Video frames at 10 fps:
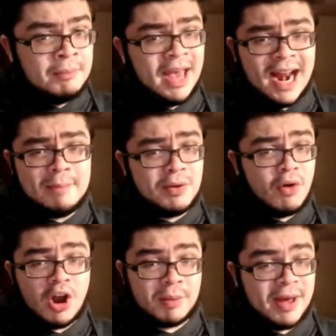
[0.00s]
Man, I've been
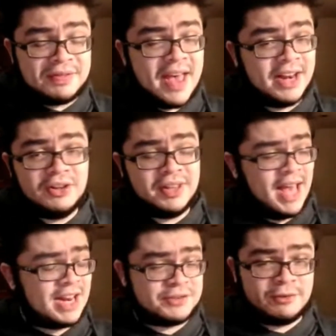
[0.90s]
wrong about that. He only
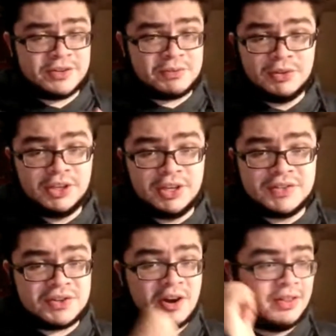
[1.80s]
had his first really
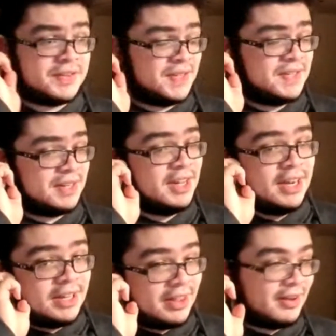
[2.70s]
good start of the season
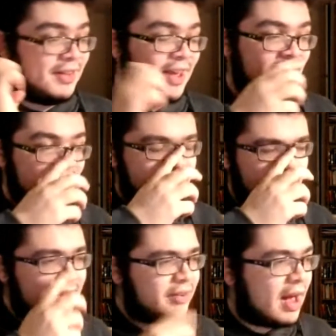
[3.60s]
the other day against the
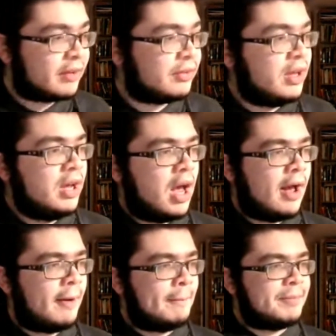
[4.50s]
Red Sox.
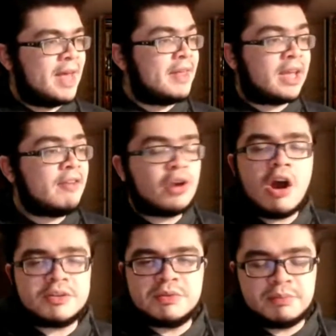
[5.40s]
And then Kevin
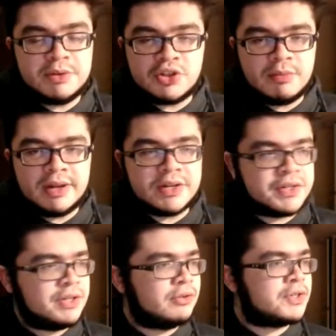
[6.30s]
Gausman has been
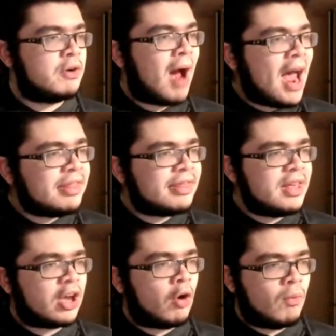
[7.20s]
tremendous too. So I
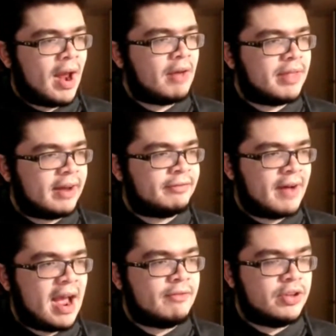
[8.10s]
think around that
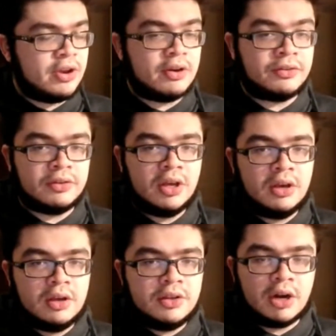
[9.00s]
5 years,
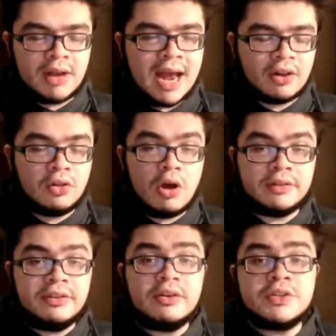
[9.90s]
you know, kind of
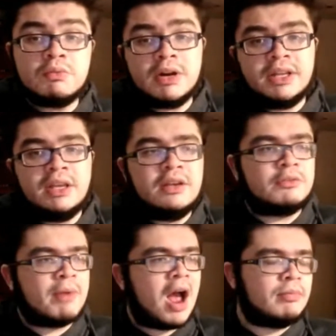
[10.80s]
long deal is what he
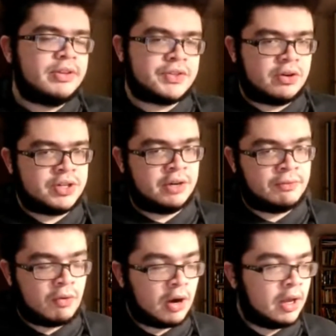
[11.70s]
is probably searching
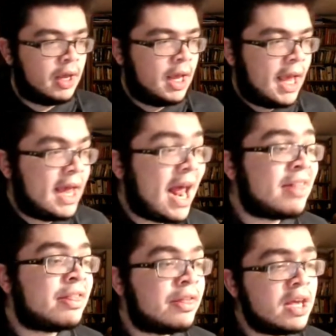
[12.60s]
for. And I
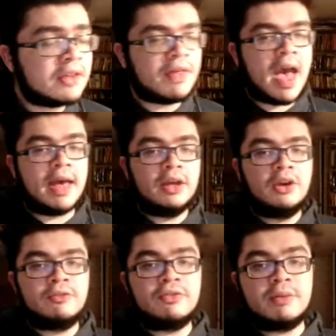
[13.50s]
think that
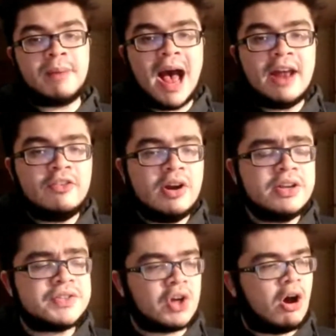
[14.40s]
for the
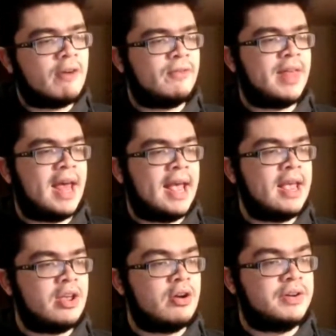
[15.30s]
Padres to offer that
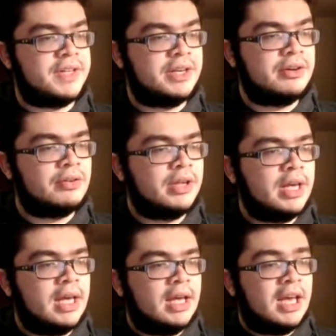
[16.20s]
8 year deal,
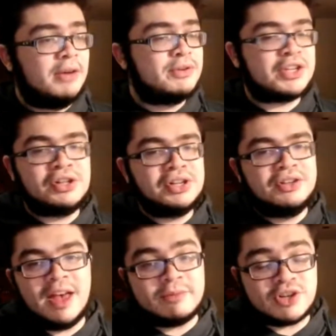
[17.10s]
it was clearly
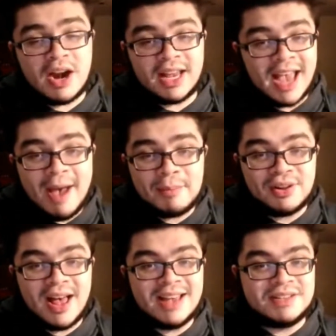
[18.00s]
them trying to
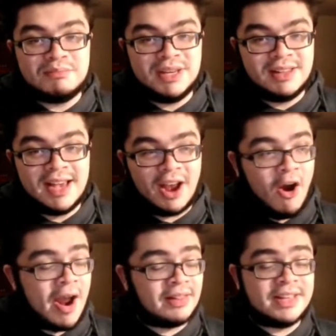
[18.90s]
capitalize and be like,
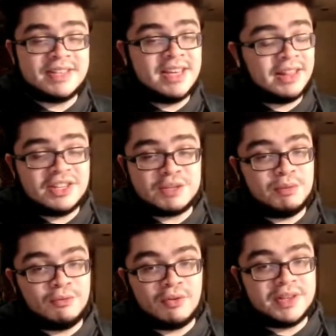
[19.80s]
all right, let's get this
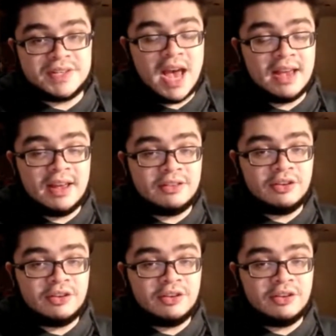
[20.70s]
before this guy gets